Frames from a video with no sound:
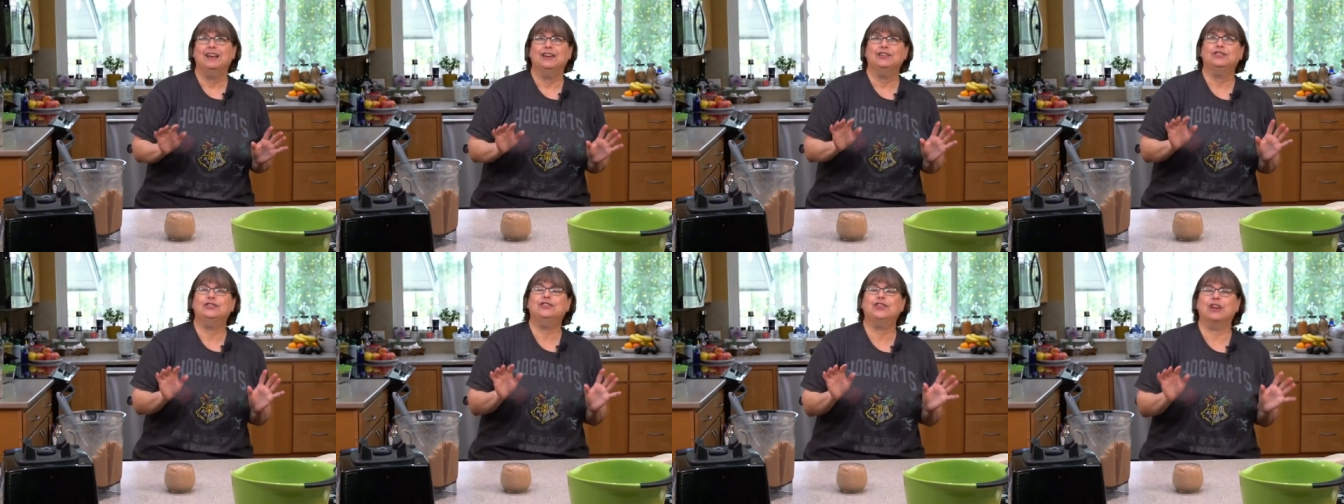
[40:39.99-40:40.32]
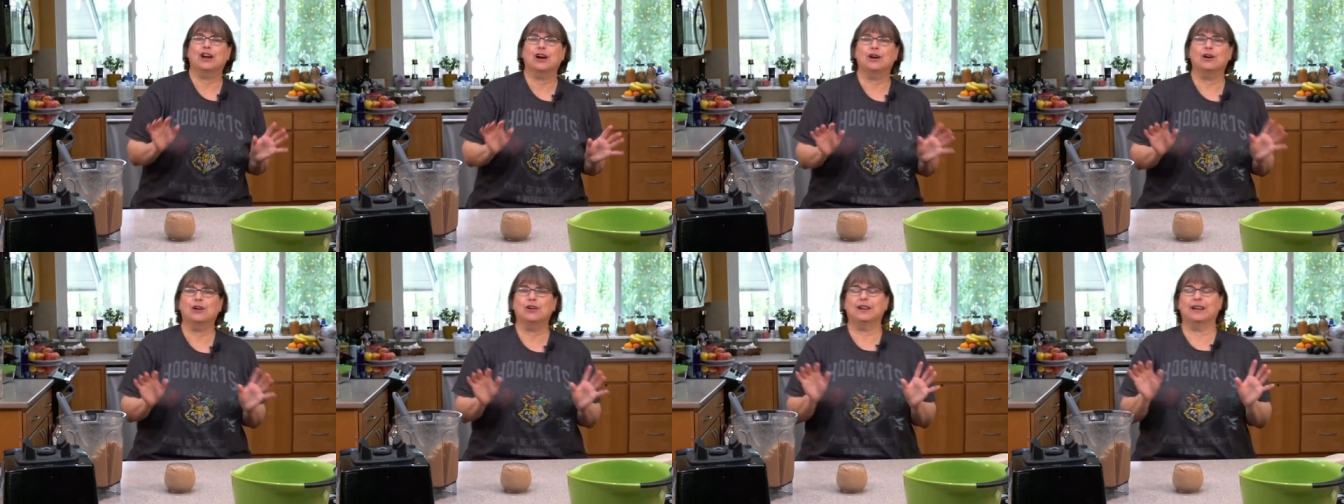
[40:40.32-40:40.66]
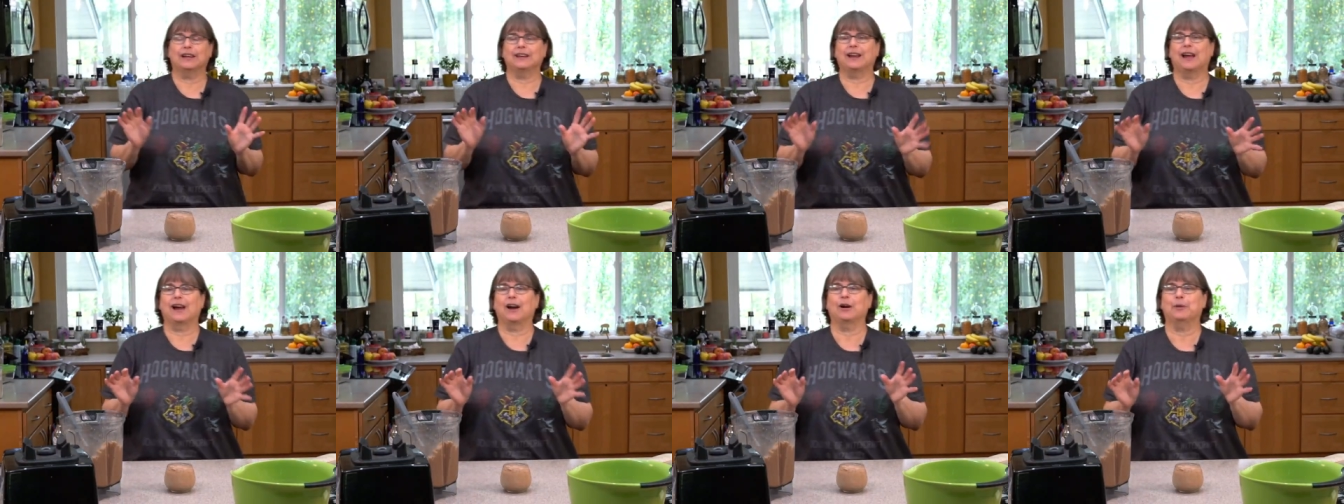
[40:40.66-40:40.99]
Cheryl
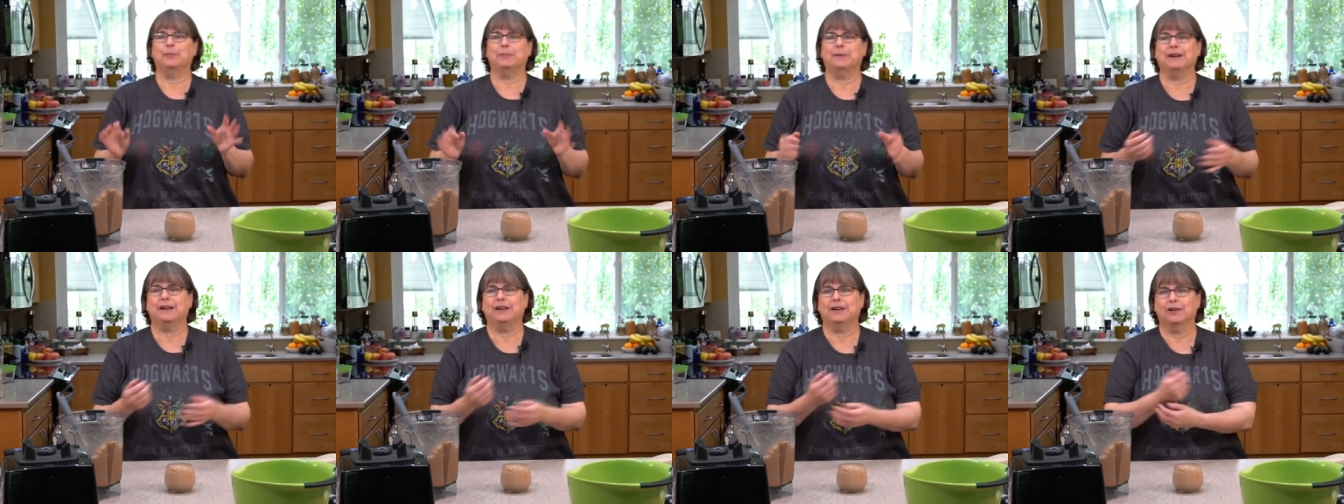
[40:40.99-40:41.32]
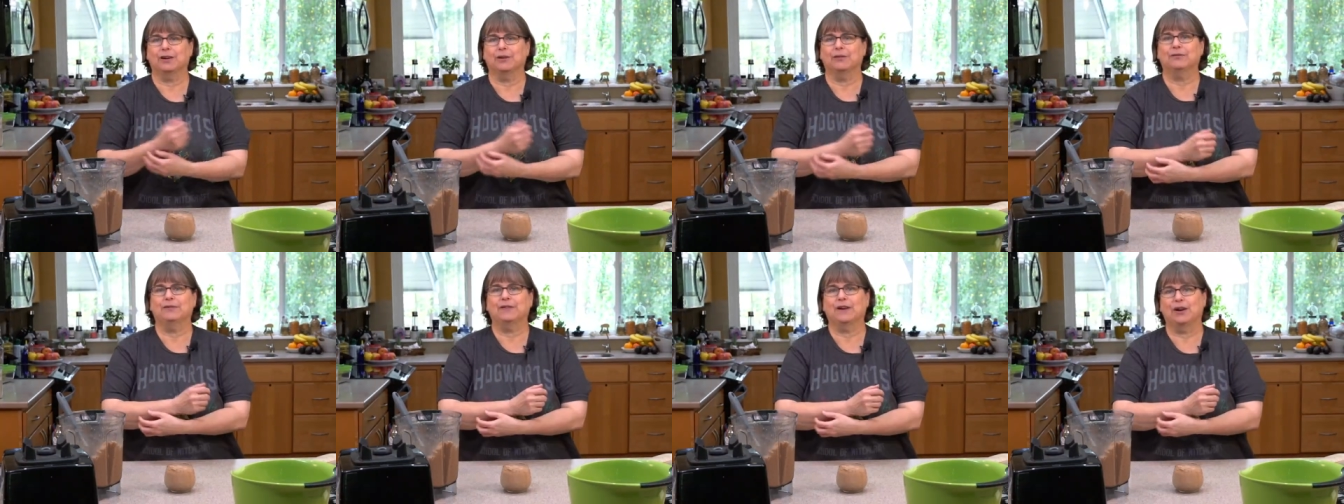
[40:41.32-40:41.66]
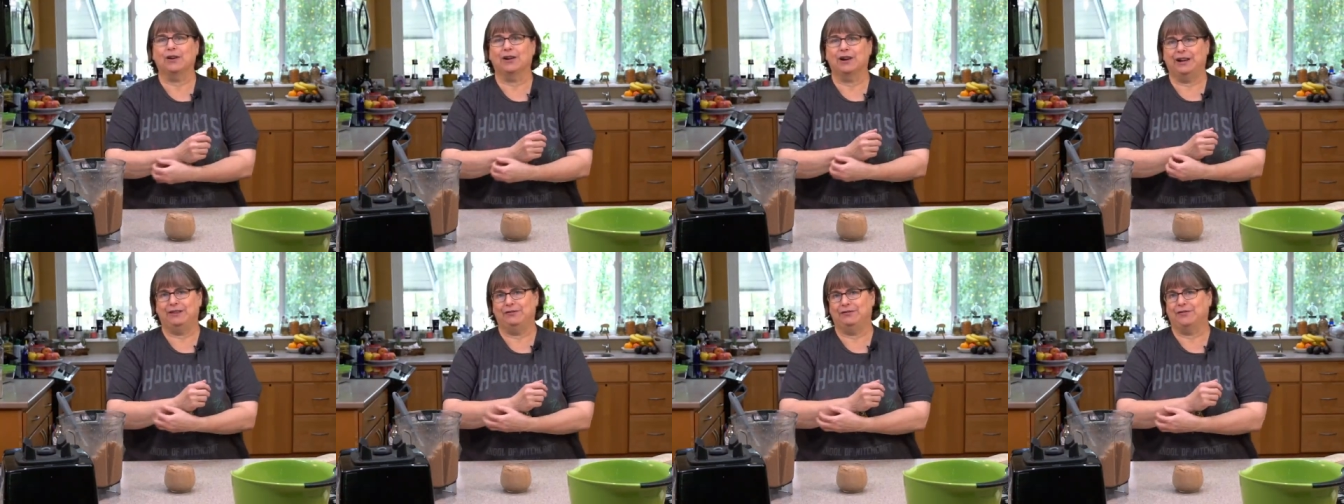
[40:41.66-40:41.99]
and I are being
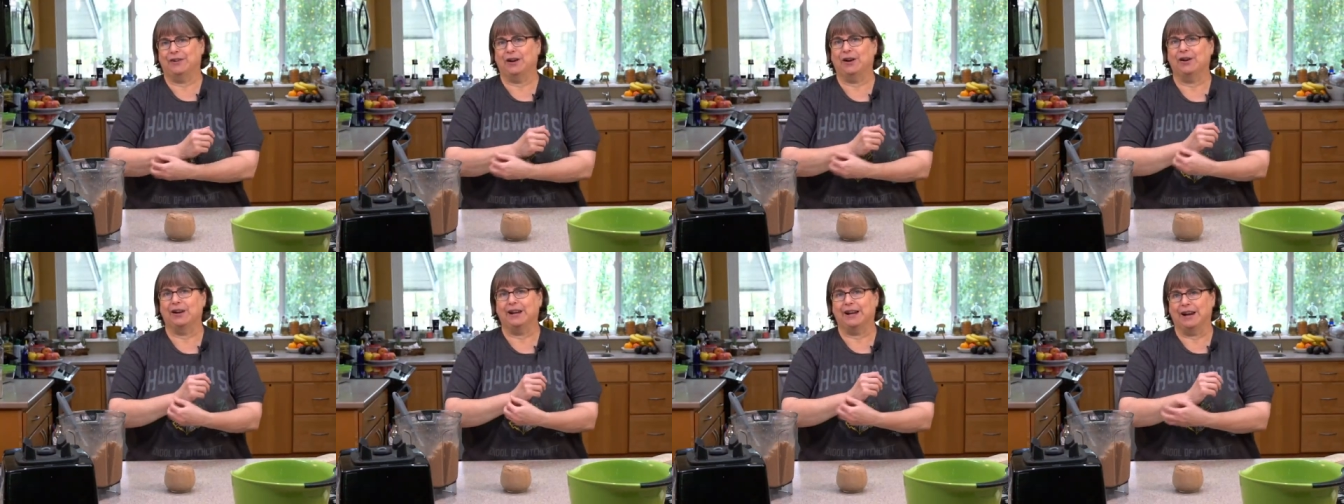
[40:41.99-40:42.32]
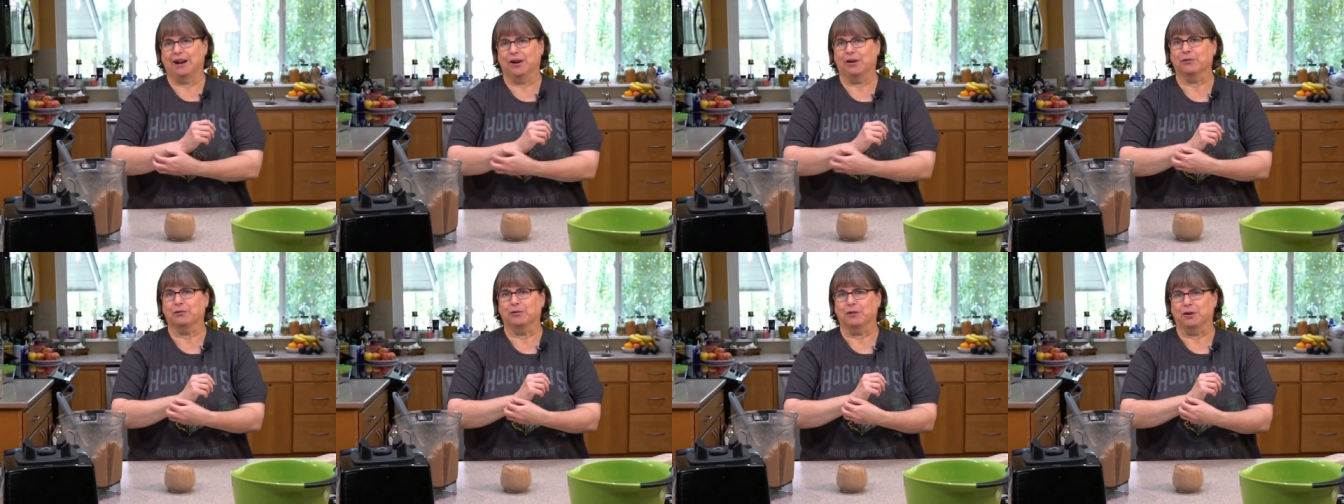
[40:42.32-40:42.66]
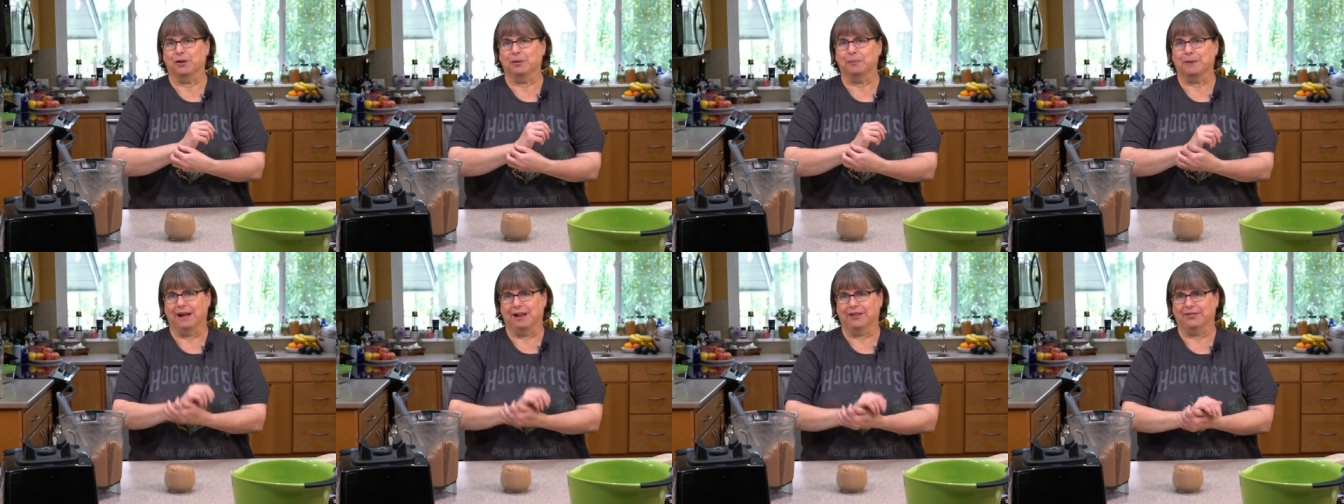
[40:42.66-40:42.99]
very, very careful
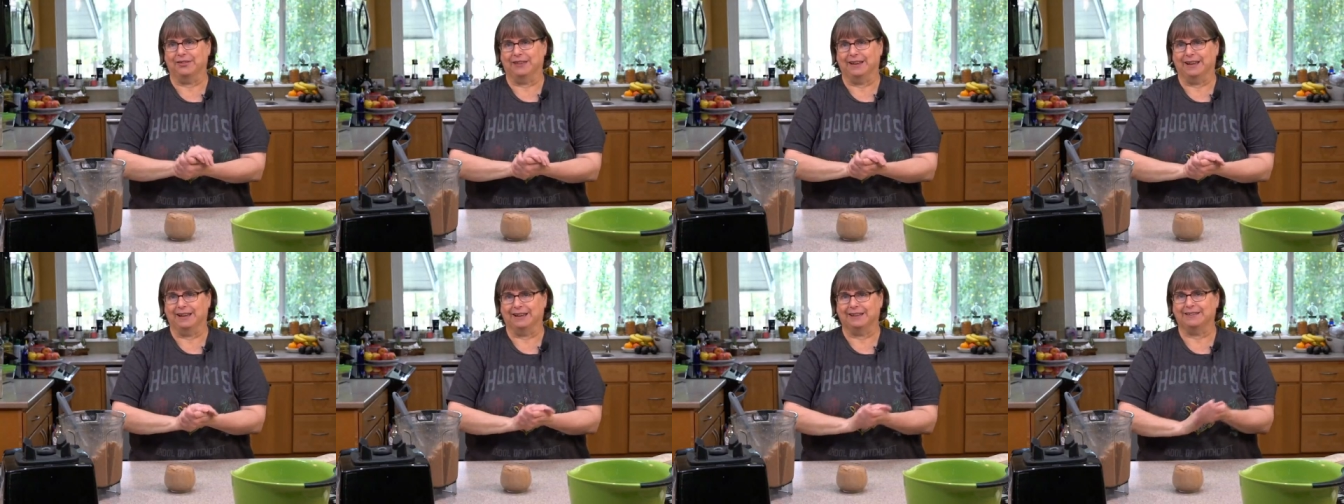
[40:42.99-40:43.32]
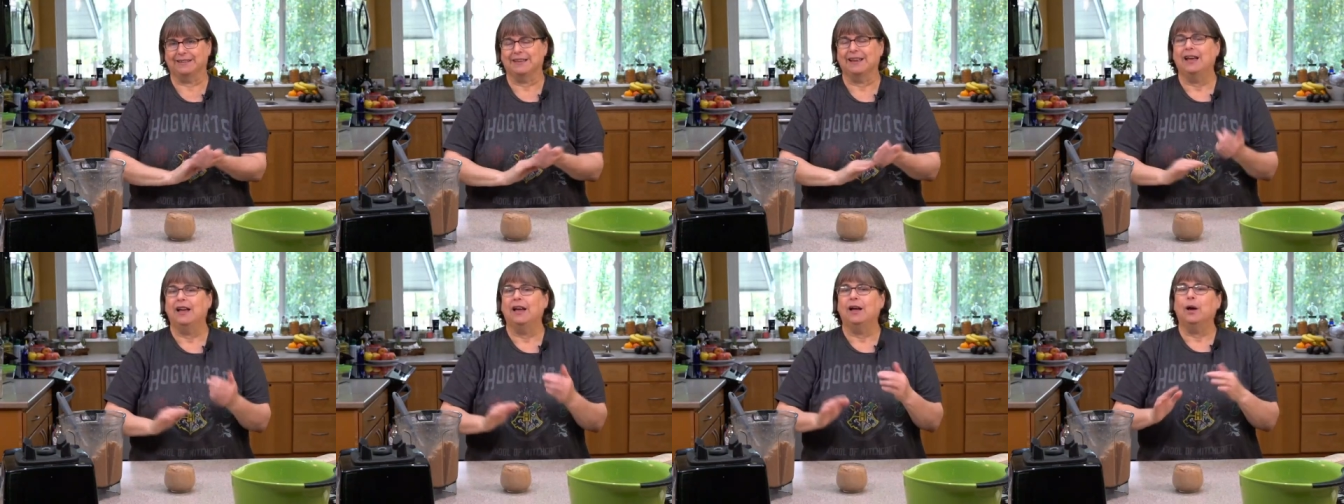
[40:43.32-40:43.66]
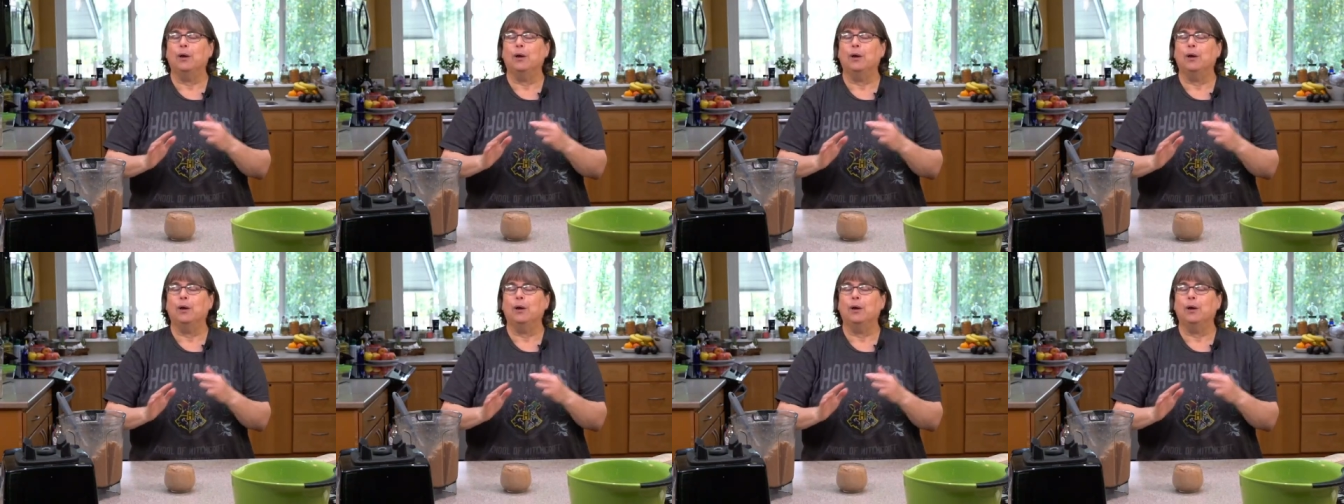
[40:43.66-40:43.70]
about things.